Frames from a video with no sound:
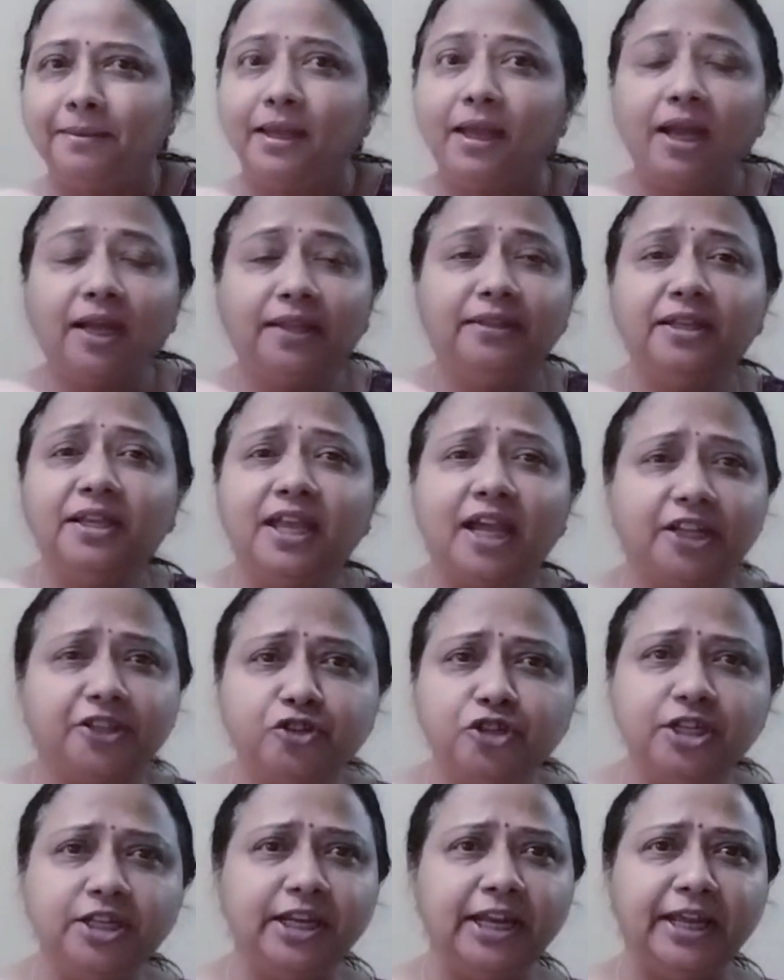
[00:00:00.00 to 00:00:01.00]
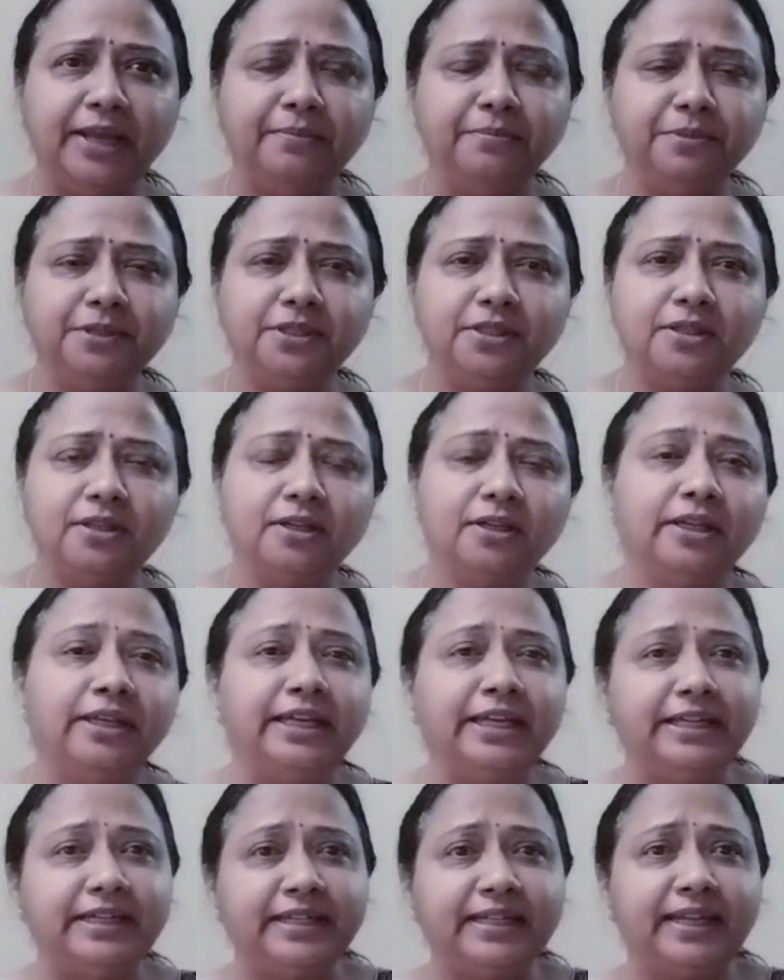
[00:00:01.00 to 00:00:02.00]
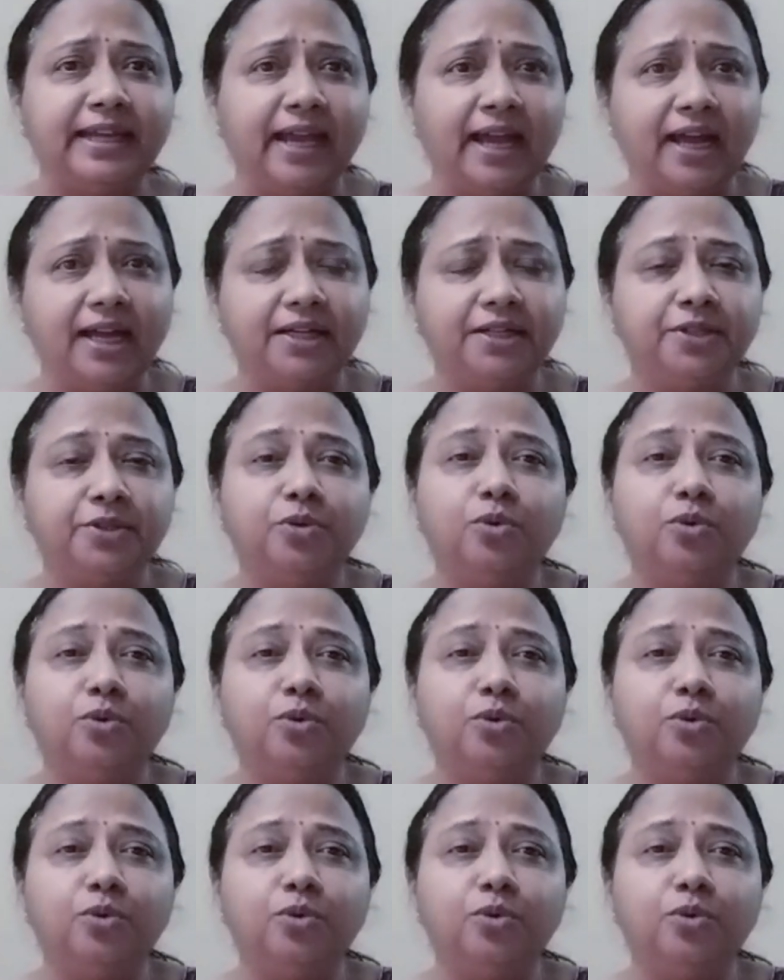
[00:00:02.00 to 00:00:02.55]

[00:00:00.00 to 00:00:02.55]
And the catchy names, Kit Kat,